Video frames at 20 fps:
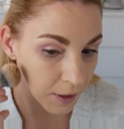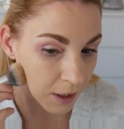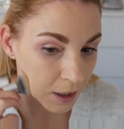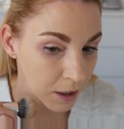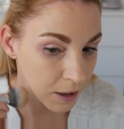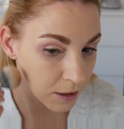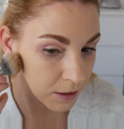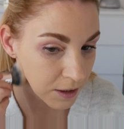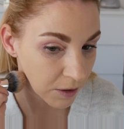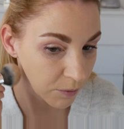
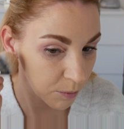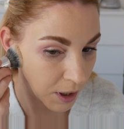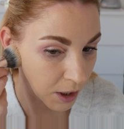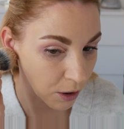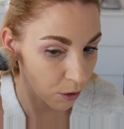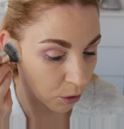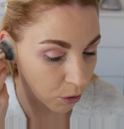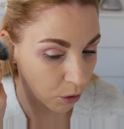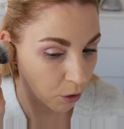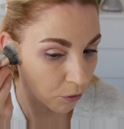it's giving me a
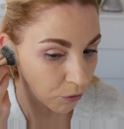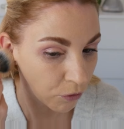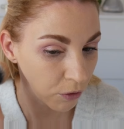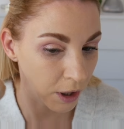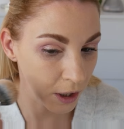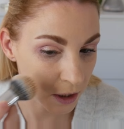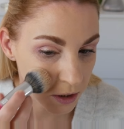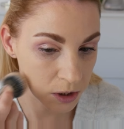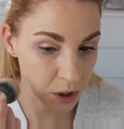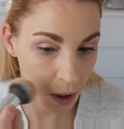good
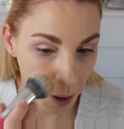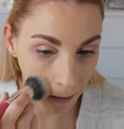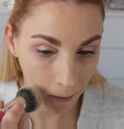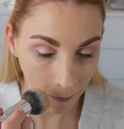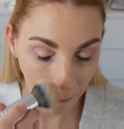coverage.